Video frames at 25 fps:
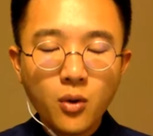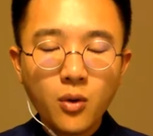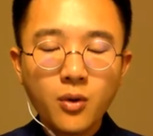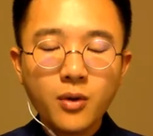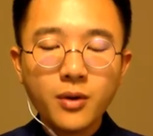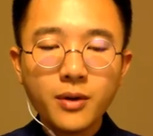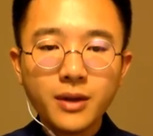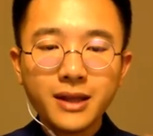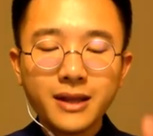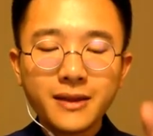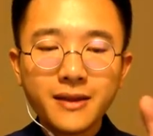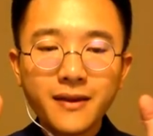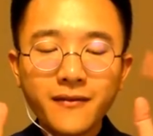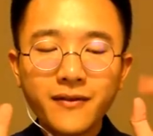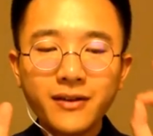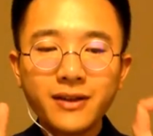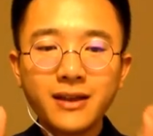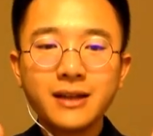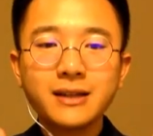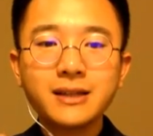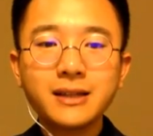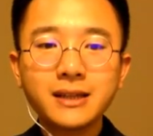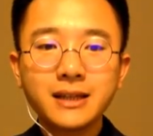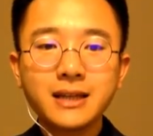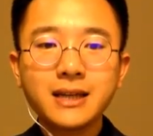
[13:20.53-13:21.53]
If it
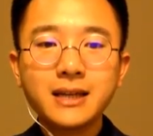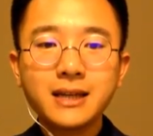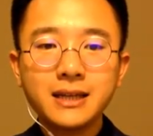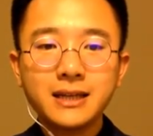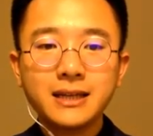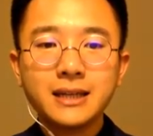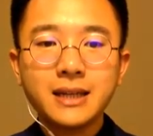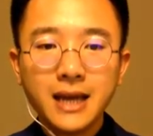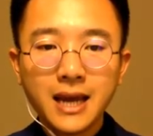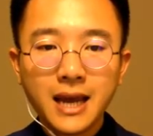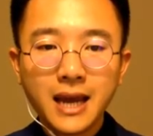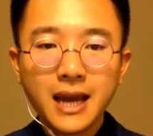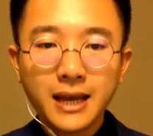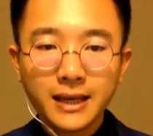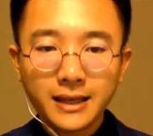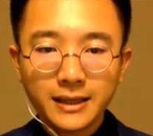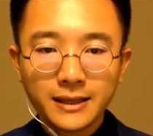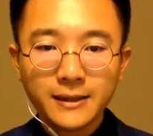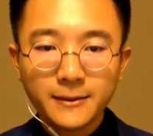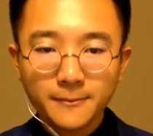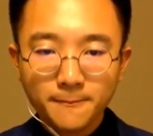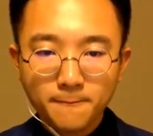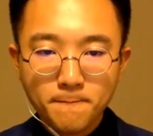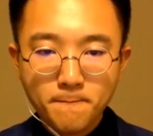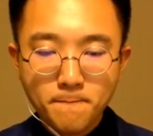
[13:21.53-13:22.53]
doesn't contain
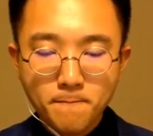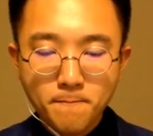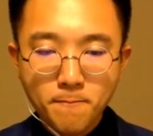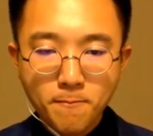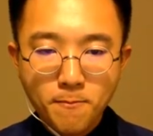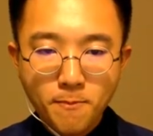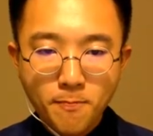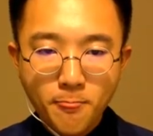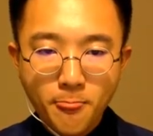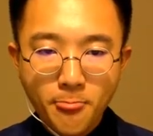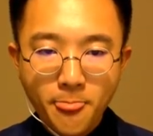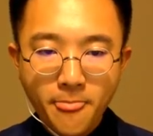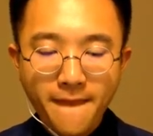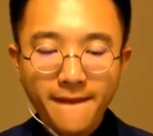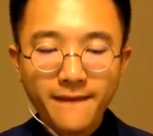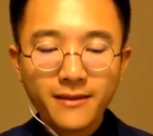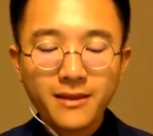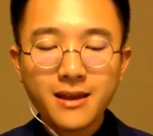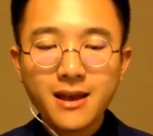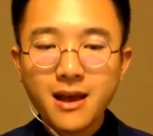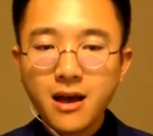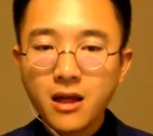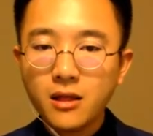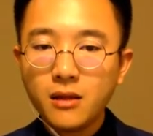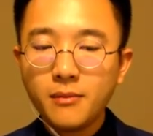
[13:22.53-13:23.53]

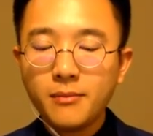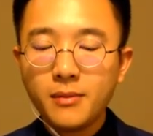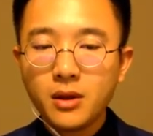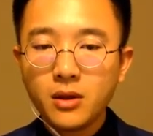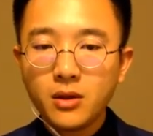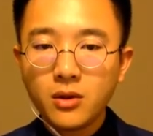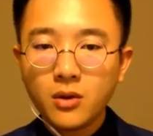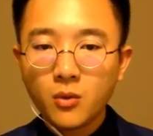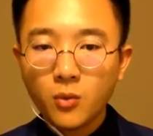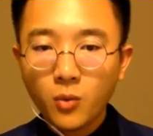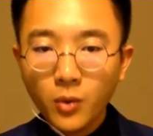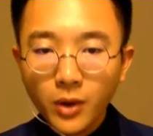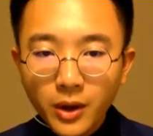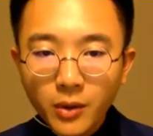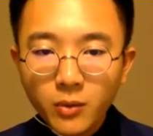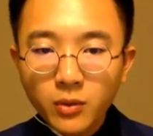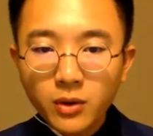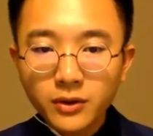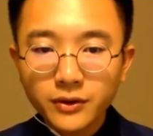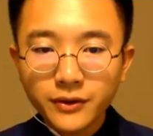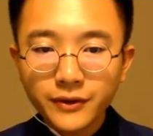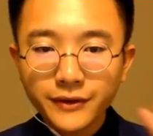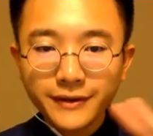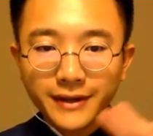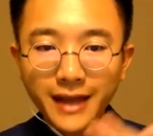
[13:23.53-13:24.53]
the element, we will
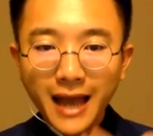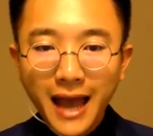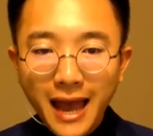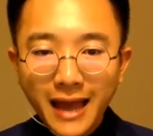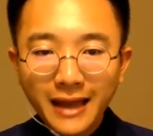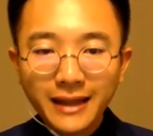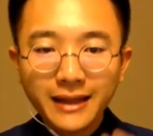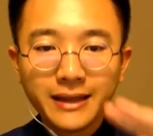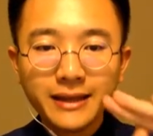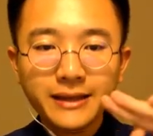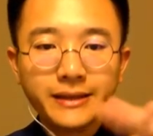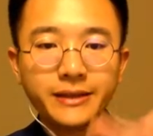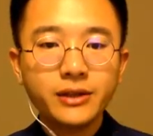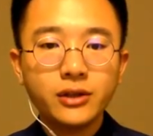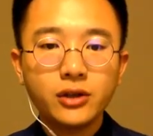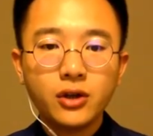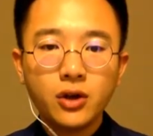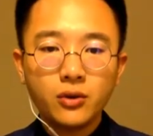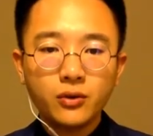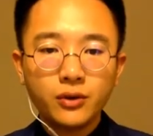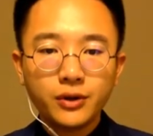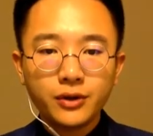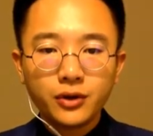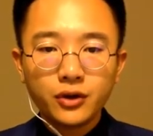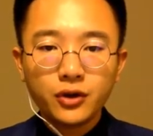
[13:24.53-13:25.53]
just add this
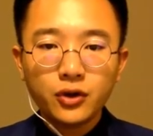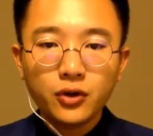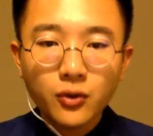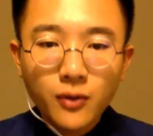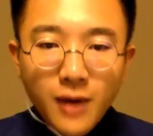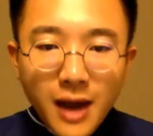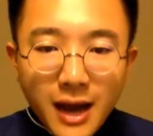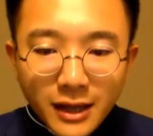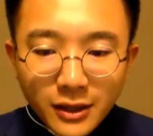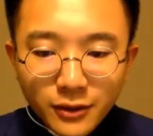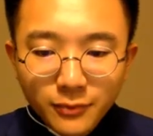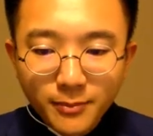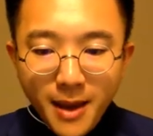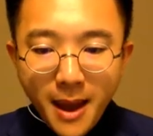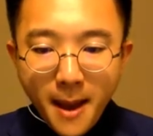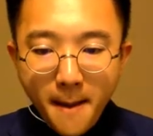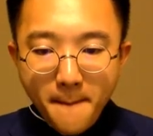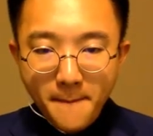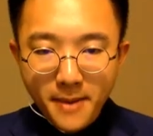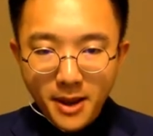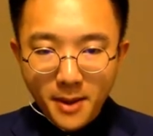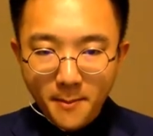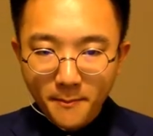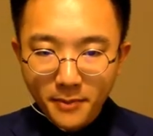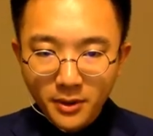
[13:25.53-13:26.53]
node to hash map,
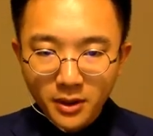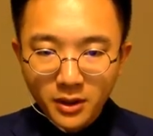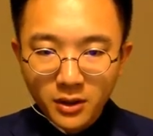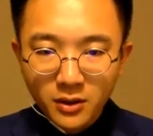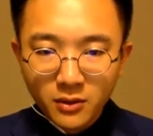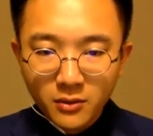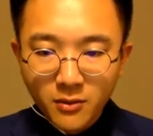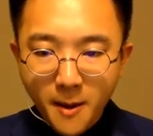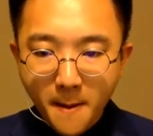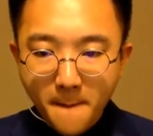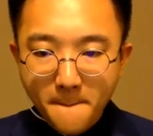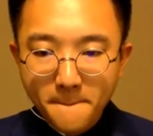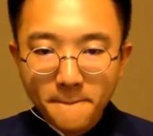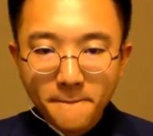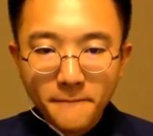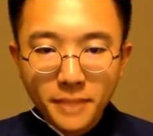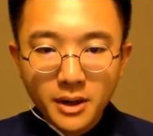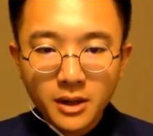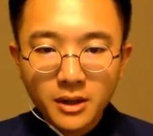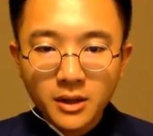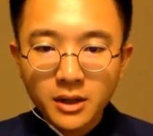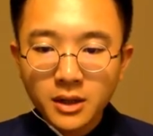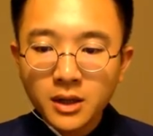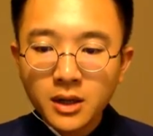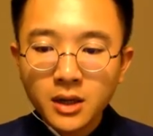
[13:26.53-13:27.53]
right?
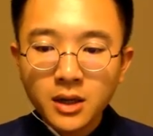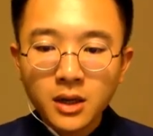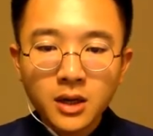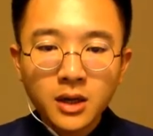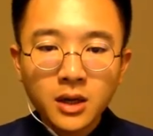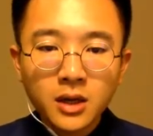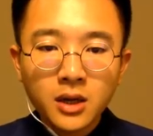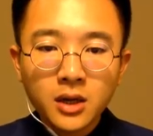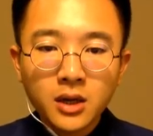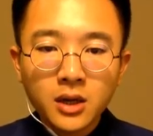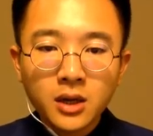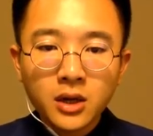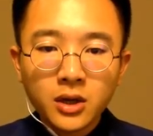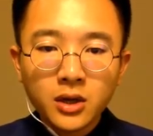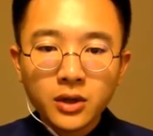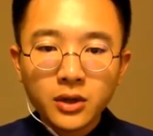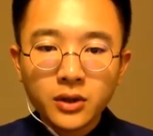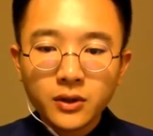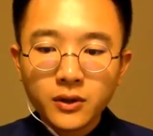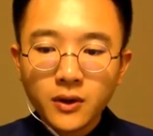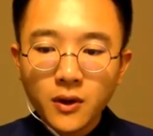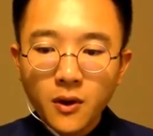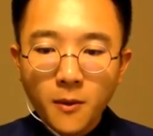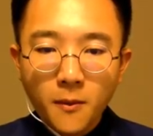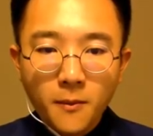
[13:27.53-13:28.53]

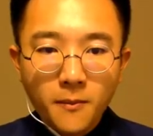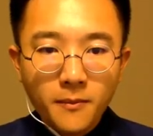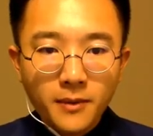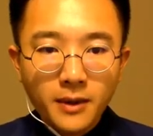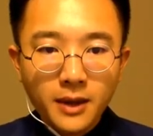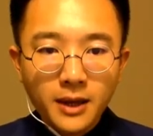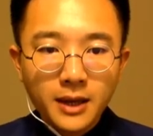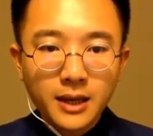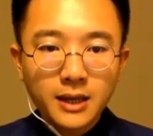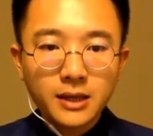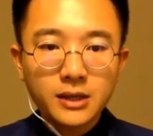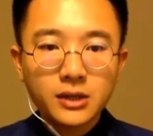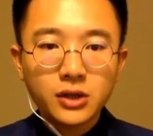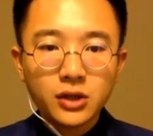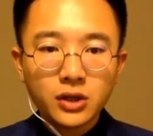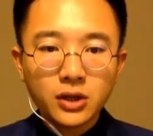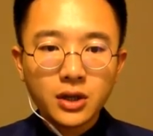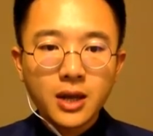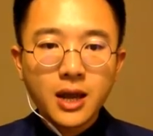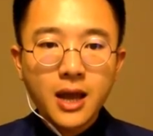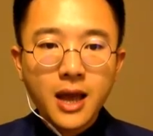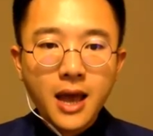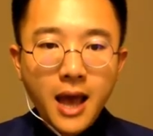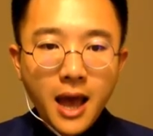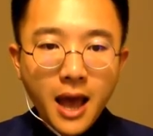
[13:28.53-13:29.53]
So it's
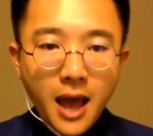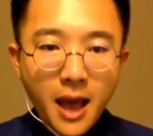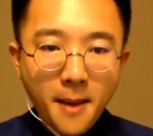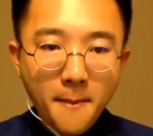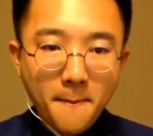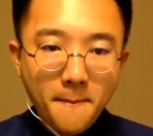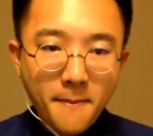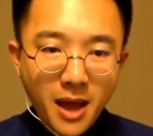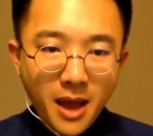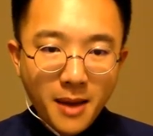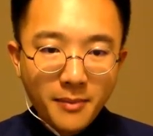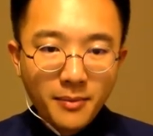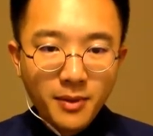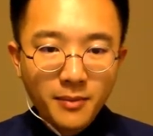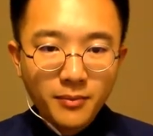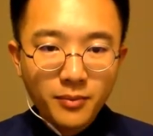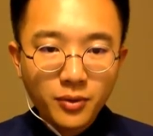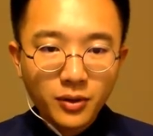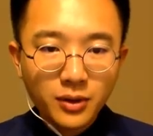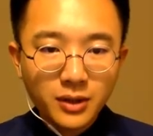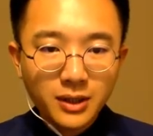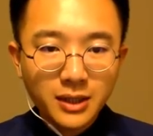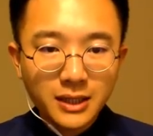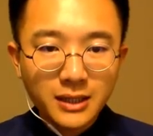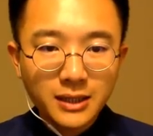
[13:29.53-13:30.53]
hash map,
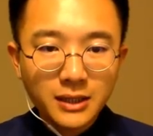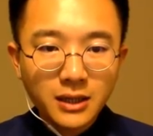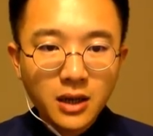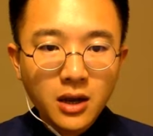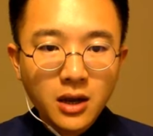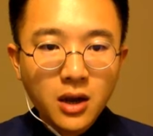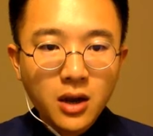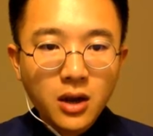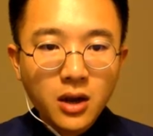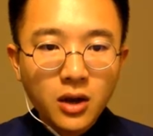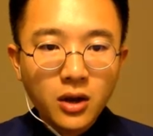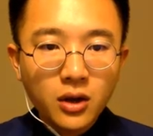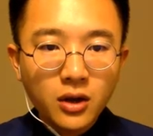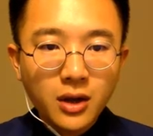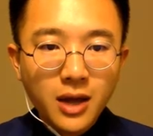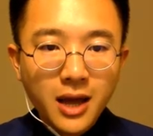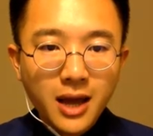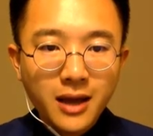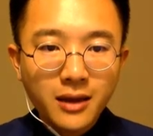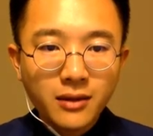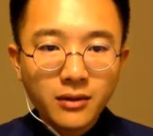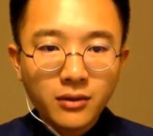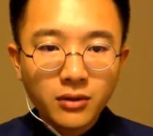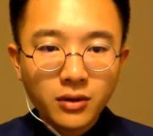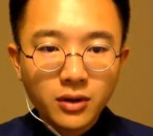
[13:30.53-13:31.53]
put this,
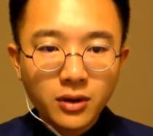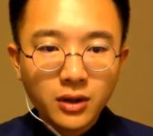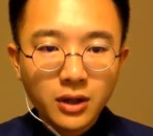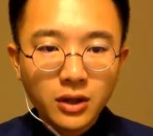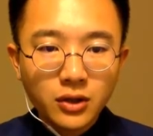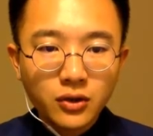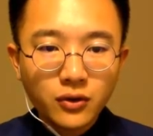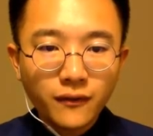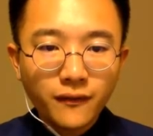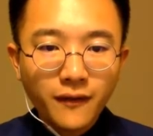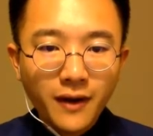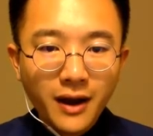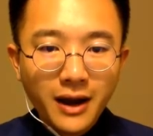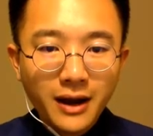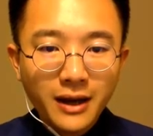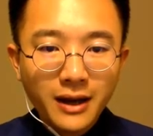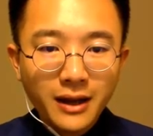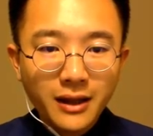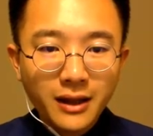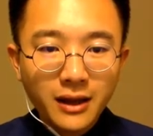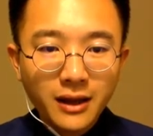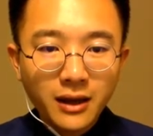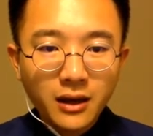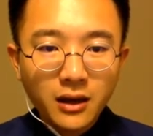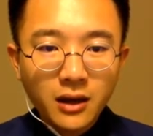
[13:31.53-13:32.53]
and did you find
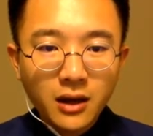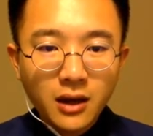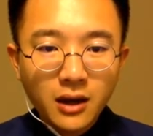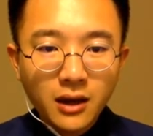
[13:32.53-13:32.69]
anything?